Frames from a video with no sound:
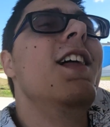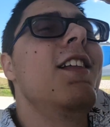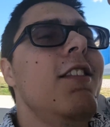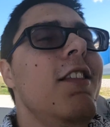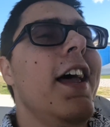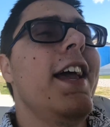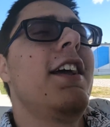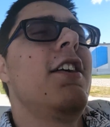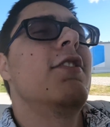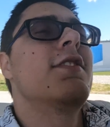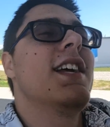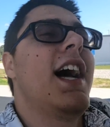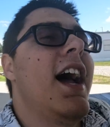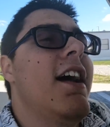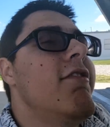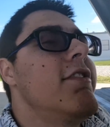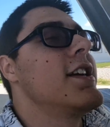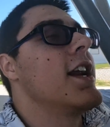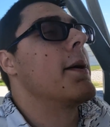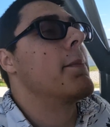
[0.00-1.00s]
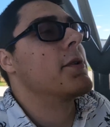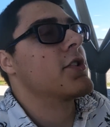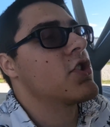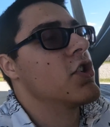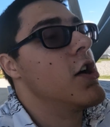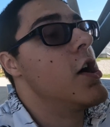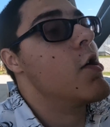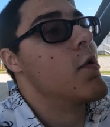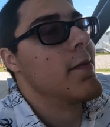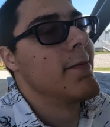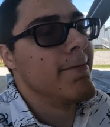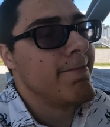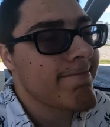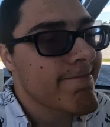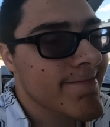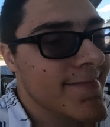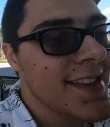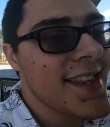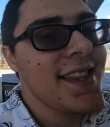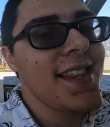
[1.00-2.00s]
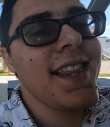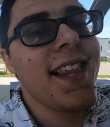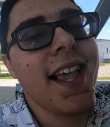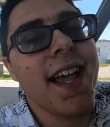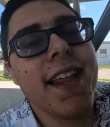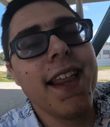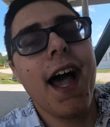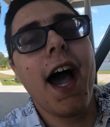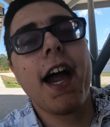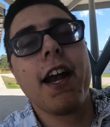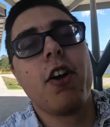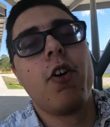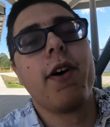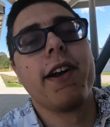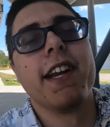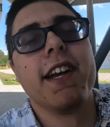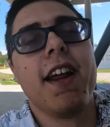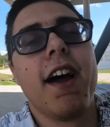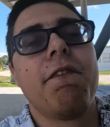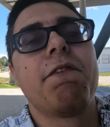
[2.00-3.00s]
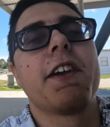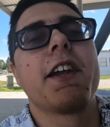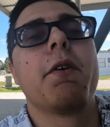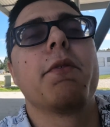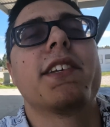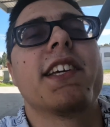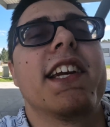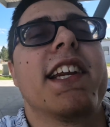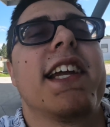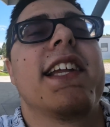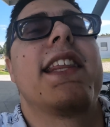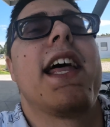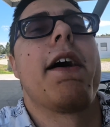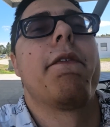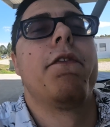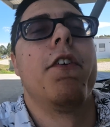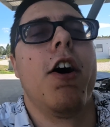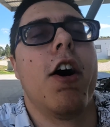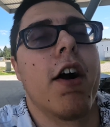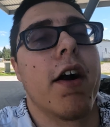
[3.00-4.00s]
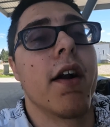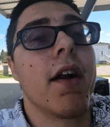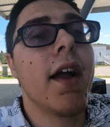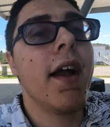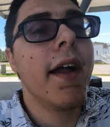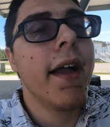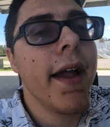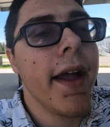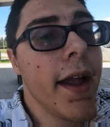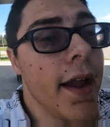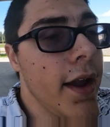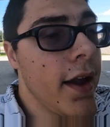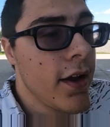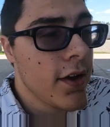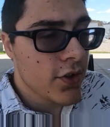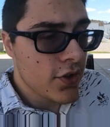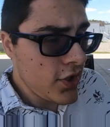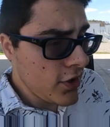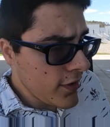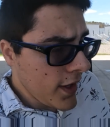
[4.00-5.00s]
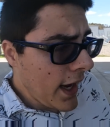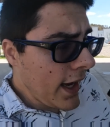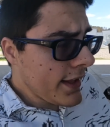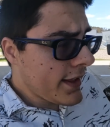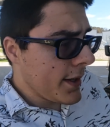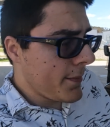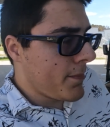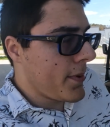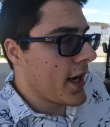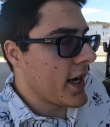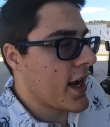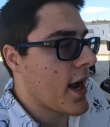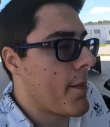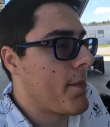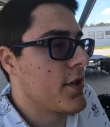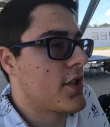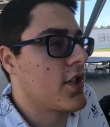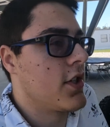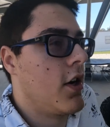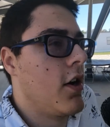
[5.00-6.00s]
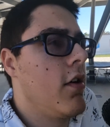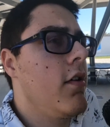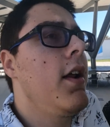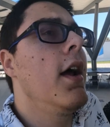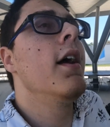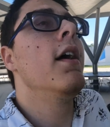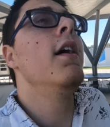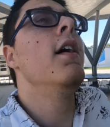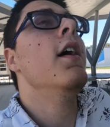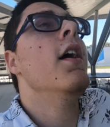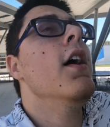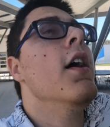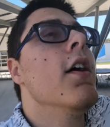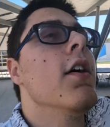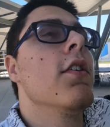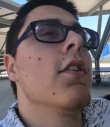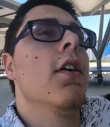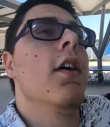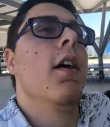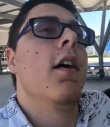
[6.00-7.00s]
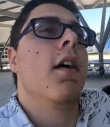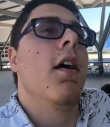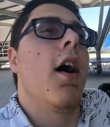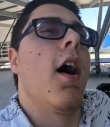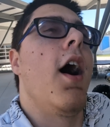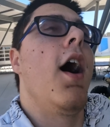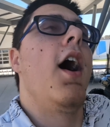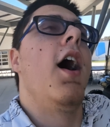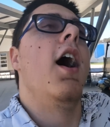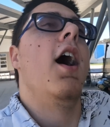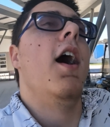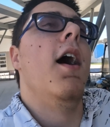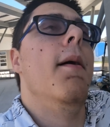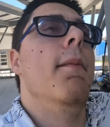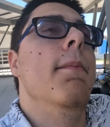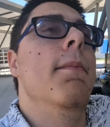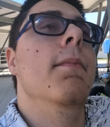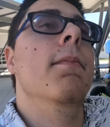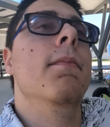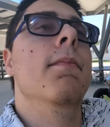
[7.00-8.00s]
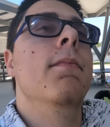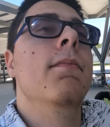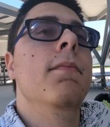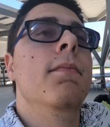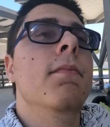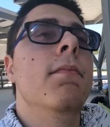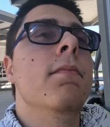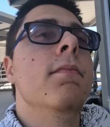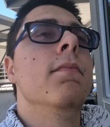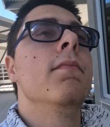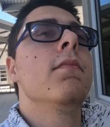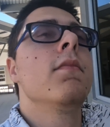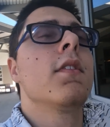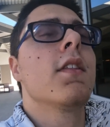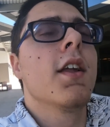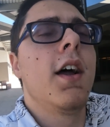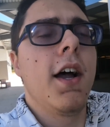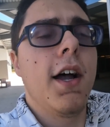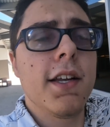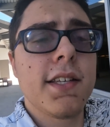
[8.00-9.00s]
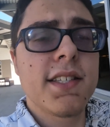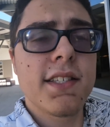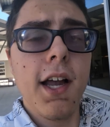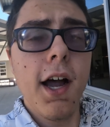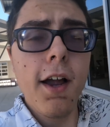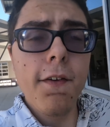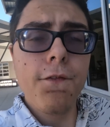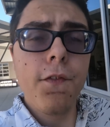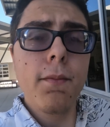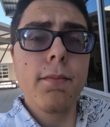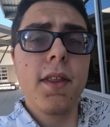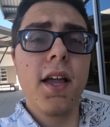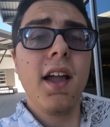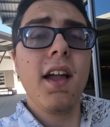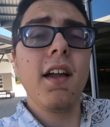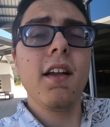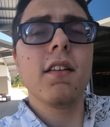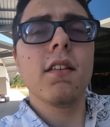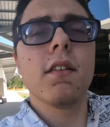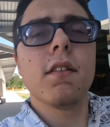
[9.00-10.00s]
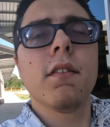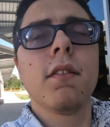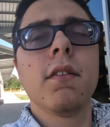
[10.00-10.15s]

Legos Island episode. I know, I did not think I was gonna get that far. So that's a big episode. Uh, aside from that,